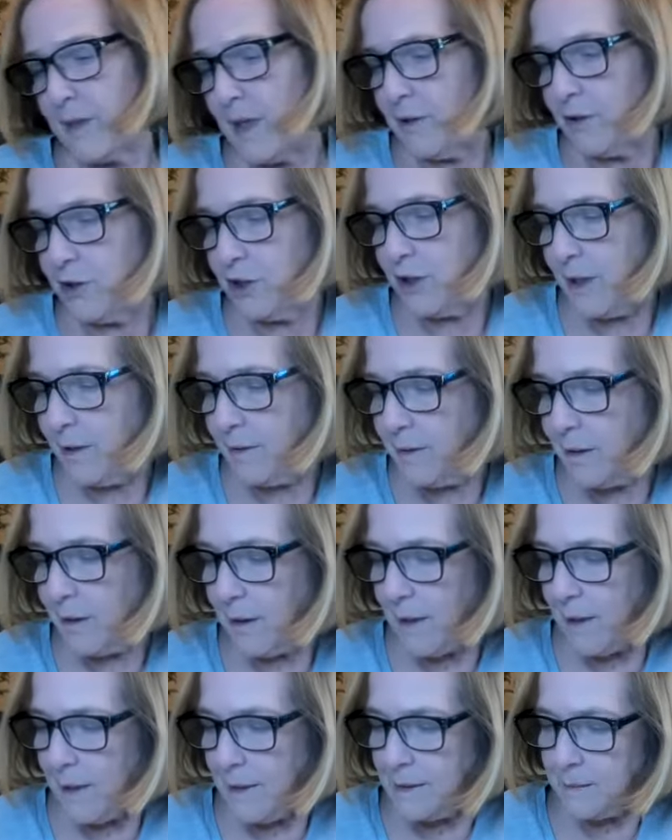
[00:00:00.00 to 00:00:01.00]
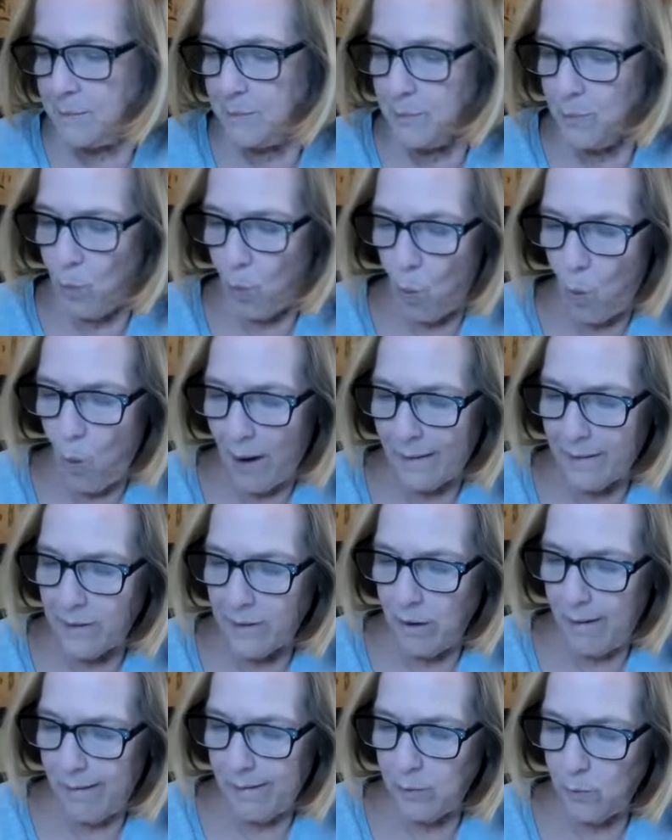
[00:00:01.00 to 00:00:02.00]
I'll check the clasp. Why
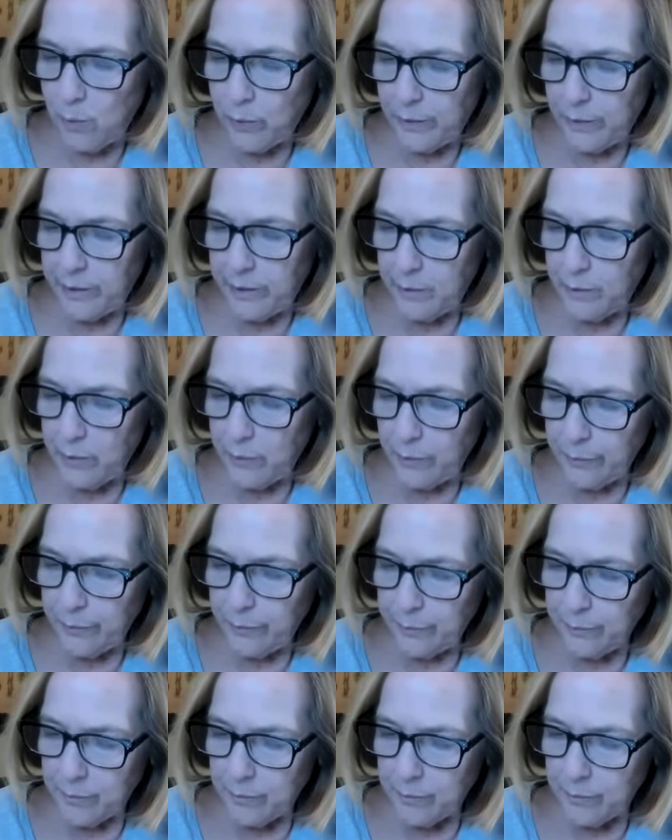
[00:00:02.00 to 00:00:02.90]
not? We're here.